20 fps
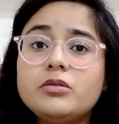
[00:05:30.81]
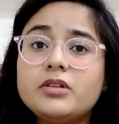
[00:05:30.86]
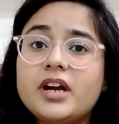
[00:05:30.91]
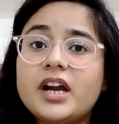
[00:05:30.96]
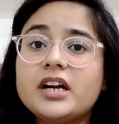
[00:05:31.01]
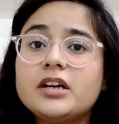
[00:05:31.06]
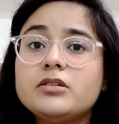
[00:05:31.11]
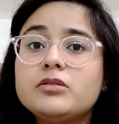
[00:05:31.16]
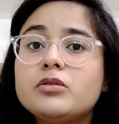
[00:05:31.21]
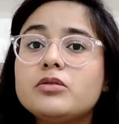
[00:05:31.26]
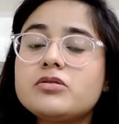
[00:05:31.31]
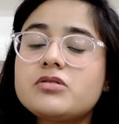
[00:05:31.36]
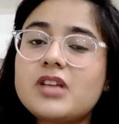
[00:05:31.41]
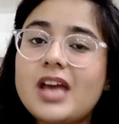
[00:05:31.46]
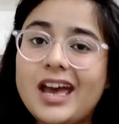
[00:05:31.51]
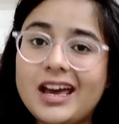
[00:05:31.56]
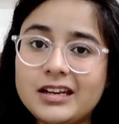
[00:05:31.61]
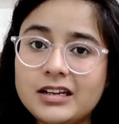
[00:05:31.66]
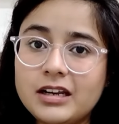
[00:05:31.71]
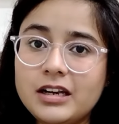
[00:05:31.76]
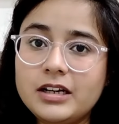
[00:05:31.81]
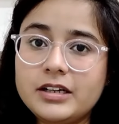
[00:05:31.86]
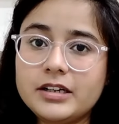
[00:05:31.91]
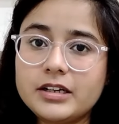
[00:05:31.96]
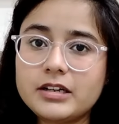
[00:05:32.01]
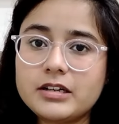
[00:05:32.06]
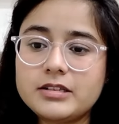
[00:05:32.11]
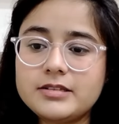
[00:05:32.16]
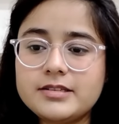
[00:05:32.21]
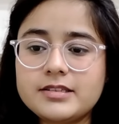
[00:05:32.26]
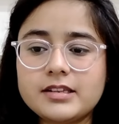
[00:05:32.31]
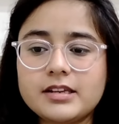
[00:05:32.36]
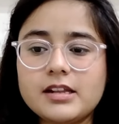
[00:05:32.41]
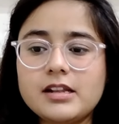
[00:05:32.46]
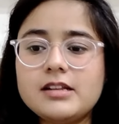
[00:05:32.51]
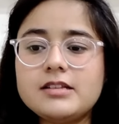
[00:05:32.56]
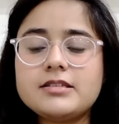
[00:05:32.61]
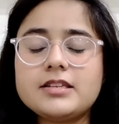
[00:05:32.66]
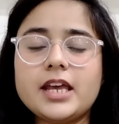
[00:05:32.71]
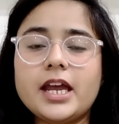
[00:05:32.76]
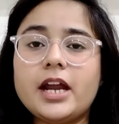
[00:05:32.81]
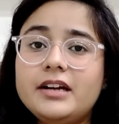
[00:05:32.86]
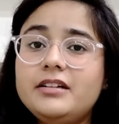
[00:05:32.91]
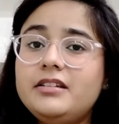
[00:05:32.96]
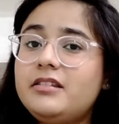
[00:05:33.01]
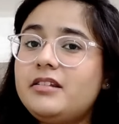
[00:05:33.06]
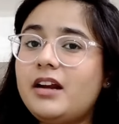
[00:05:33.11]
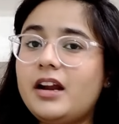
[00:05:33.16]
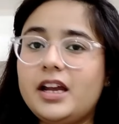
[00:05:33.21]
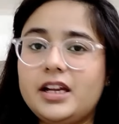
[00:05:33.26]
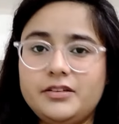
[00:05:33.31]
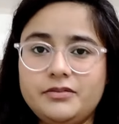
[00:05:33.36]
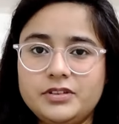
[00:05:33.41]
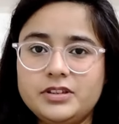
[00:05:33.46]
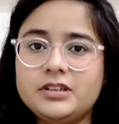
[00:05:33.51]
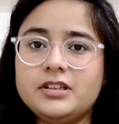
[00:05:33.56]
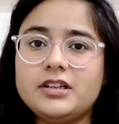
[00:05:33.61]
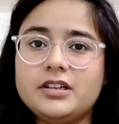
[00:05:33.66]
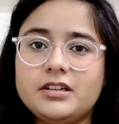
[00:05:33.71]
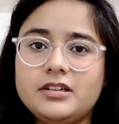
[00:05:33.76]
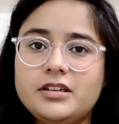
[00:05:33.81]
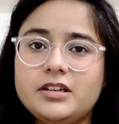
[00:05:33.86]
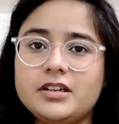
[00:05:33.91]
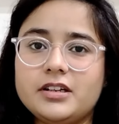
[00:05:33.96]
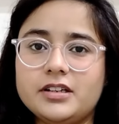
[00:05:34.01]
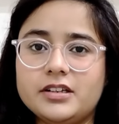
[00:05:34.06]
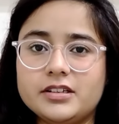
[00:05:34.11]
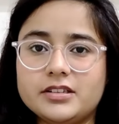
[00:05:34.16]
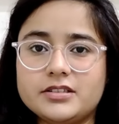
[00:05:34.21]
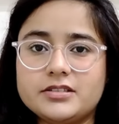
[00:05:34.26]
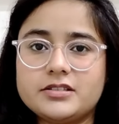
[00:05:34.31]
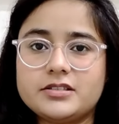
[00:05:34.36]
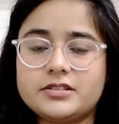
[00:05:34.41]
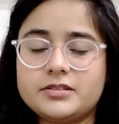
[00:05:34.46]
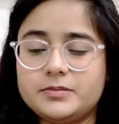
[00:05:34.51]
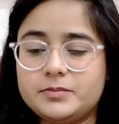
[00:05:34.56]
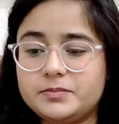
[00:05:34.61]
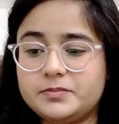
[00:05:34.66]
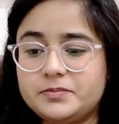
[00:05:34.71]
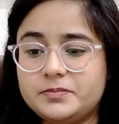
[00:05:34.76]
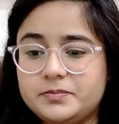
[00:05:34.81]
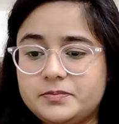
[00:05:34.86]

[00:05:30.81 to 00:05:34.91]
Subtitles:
get those analytical skills and thrive in their careers.